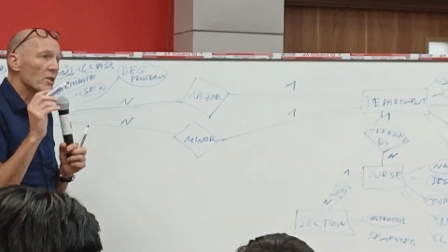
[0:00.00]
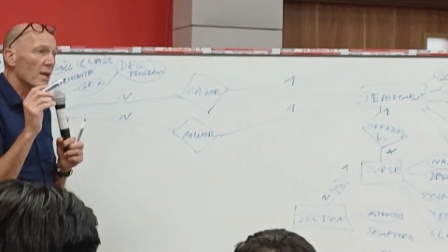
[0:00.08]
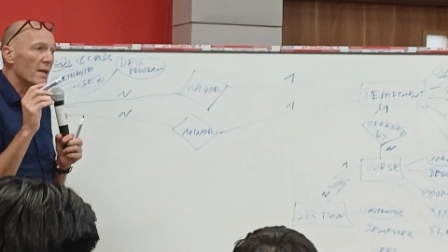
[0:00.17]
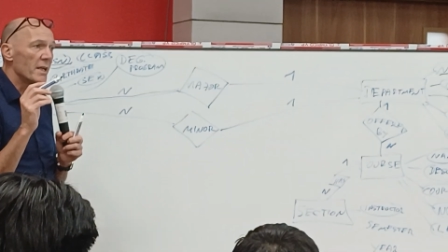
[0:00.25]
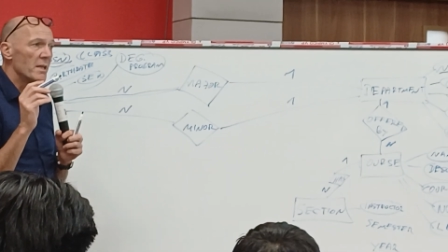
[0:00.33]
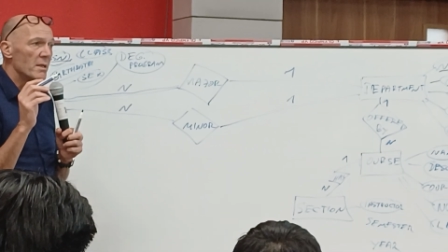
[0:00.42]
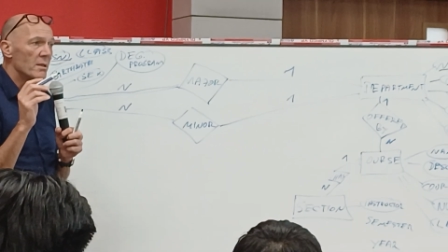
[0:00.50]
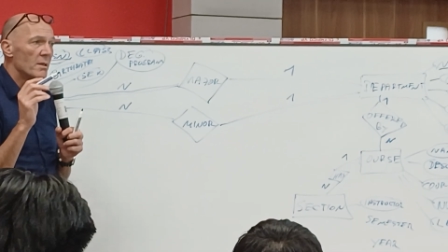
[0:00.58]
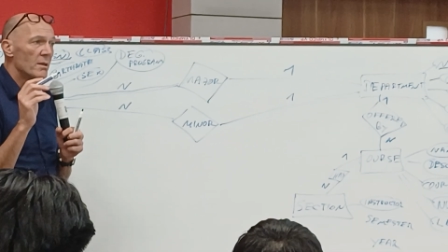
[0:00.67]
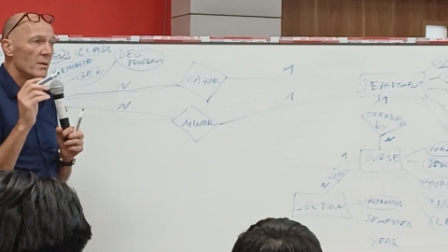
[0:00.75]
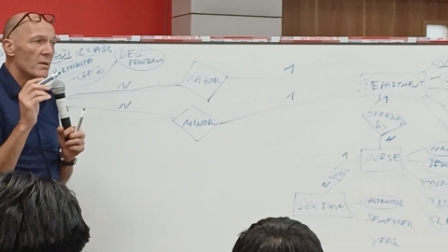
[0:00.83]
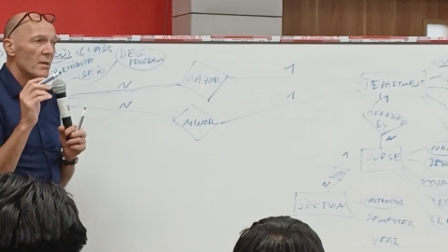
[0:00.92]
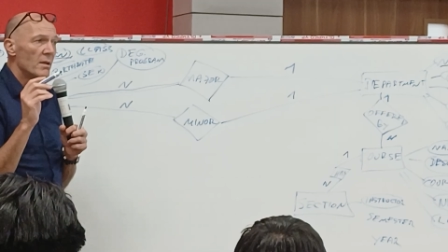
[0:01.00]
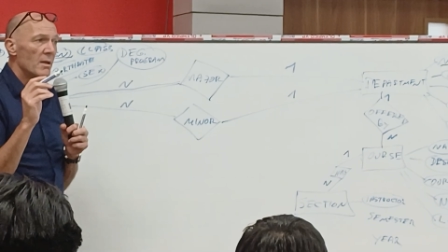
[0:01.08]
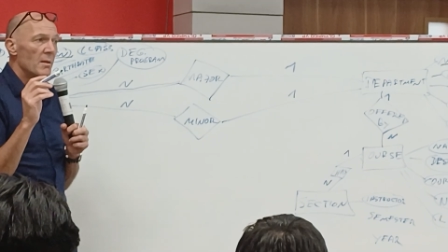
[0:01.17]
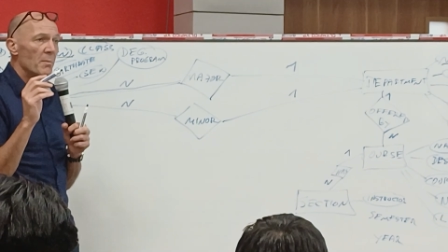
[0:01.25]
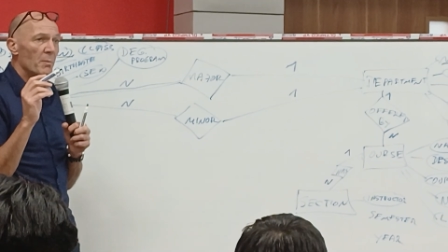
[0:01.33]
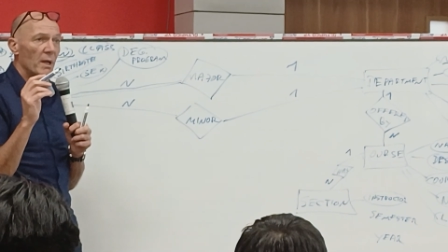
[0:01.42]
line.
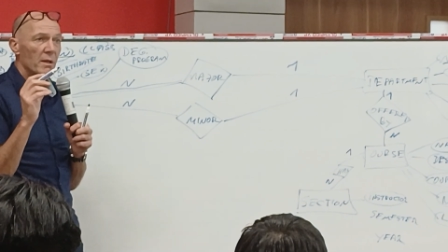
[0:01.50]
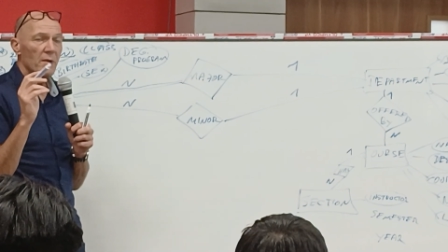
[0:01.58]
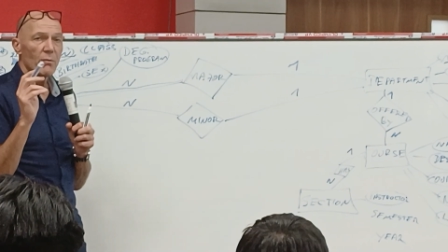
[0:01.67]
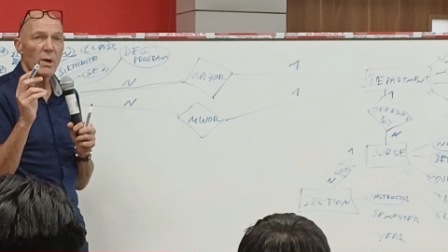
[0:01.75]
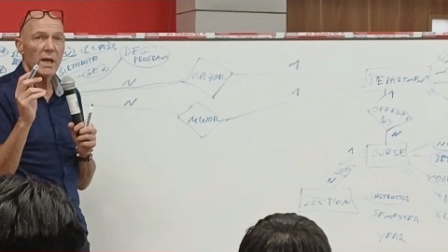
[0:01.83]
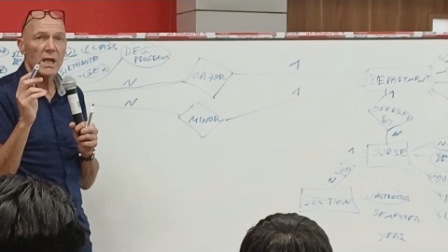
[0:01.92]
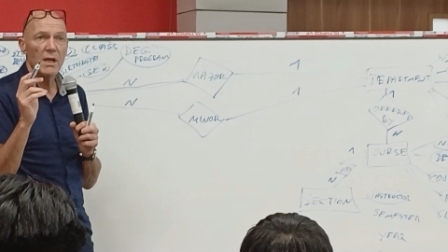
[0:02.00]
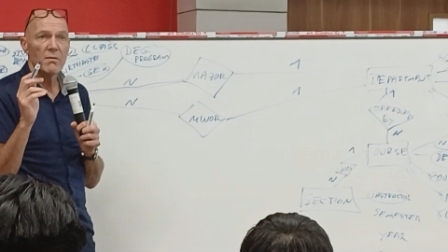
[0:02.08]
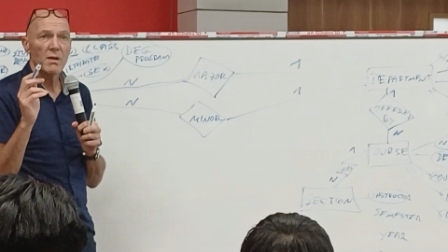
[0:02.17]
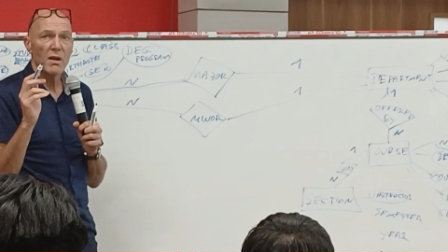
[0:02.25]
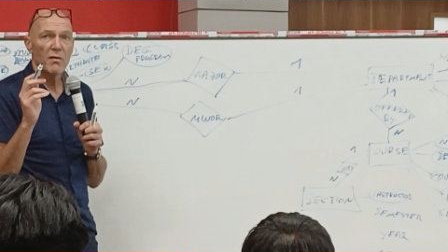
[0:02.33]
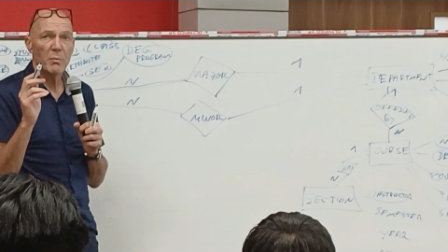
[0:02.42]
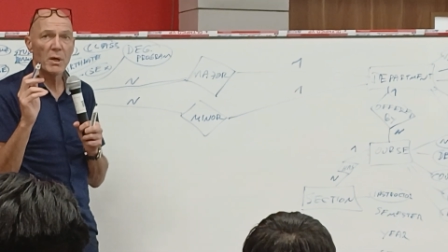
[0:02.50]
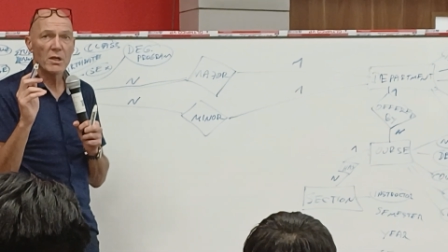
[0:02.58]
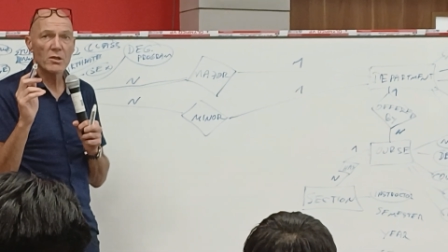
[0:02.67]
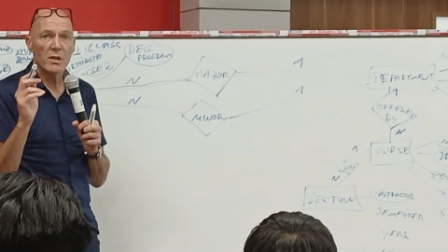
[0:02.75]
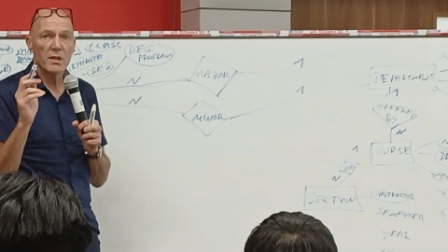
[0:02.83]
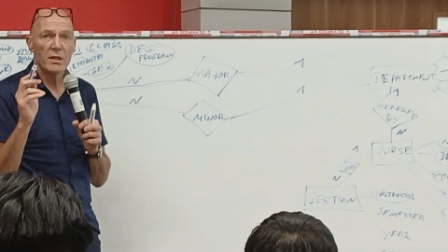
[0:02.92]
But when can we have
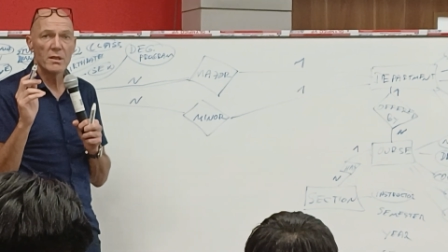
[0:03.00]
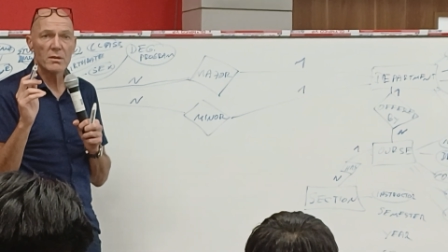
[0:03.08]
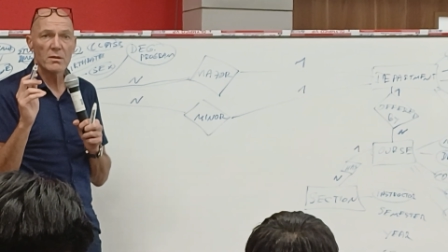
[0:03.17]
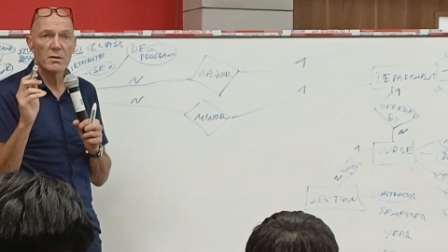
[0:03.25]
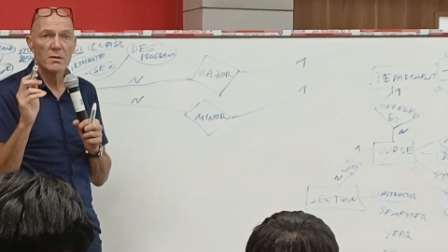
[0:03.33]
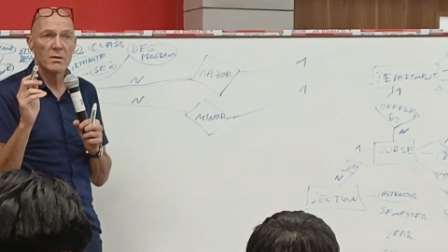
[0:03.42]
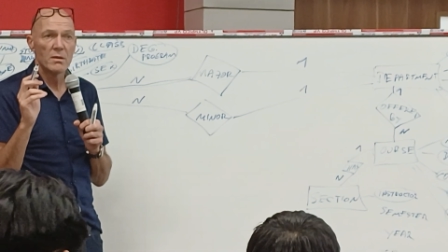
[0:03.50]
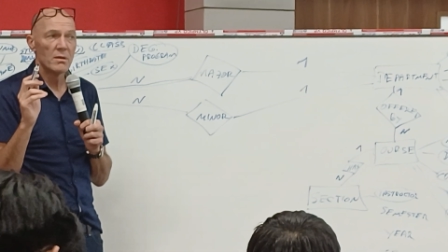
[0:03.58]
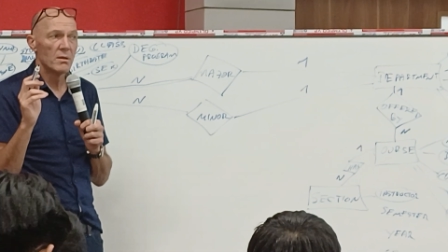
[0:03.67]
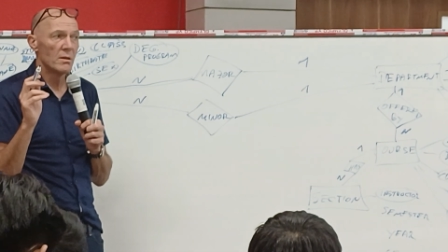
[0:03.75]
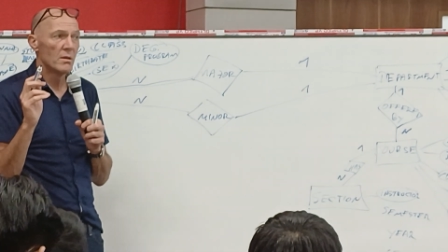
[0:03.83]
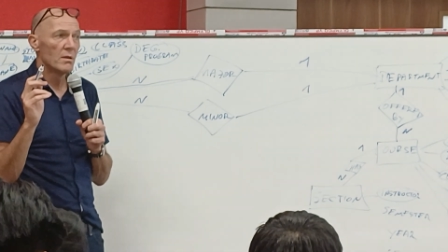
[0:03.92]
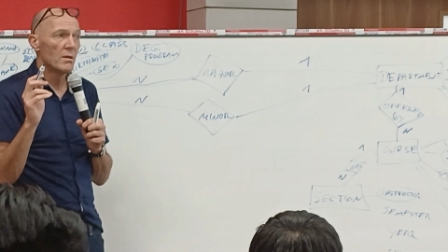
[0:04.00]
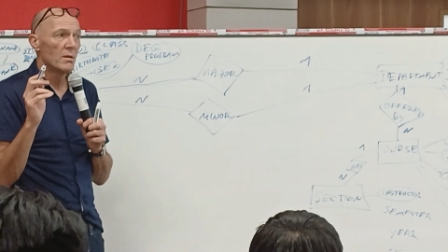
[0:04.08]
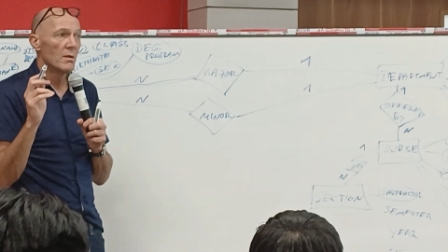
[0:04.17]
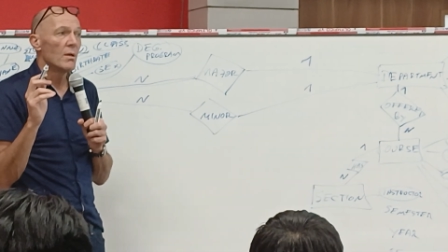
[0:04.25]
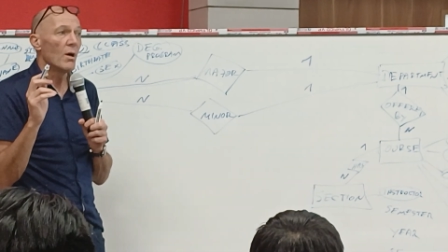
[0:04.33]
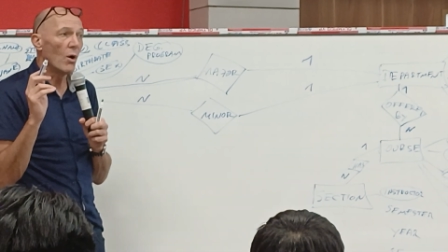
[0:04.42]
partial keys?
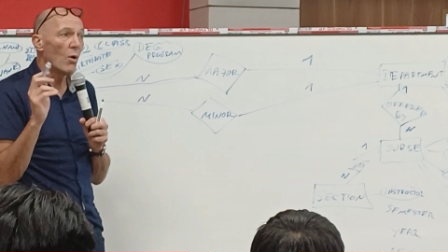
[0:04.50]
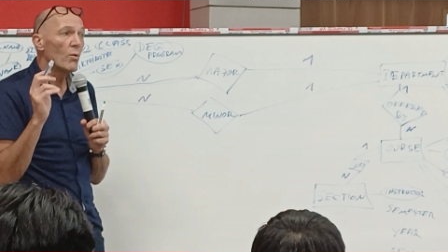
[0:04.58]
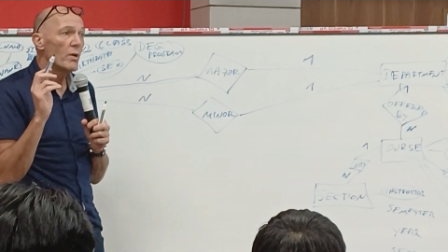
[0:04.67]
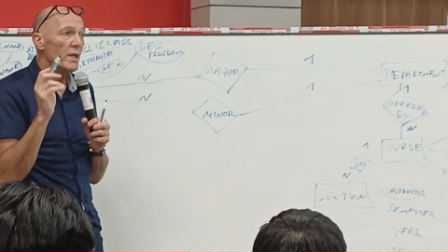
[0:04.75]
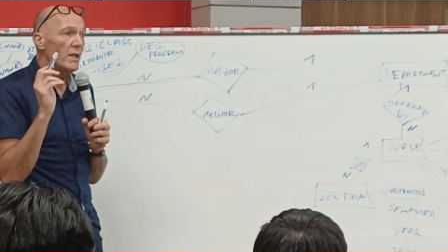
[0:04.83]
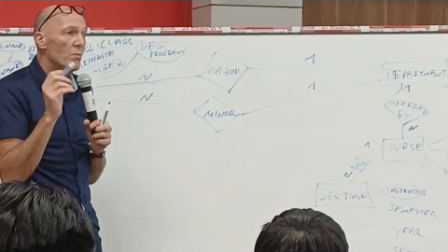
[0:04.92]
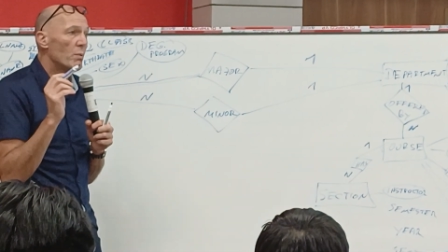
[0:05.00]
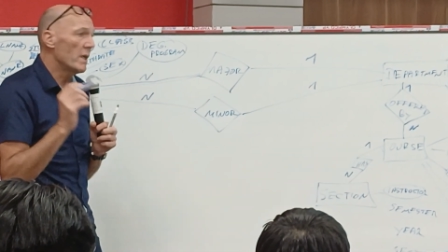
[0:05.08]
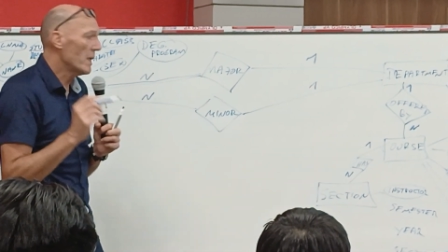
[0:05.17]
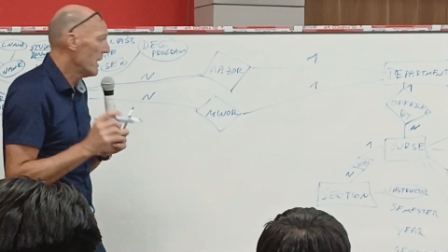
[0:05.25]
Only in weak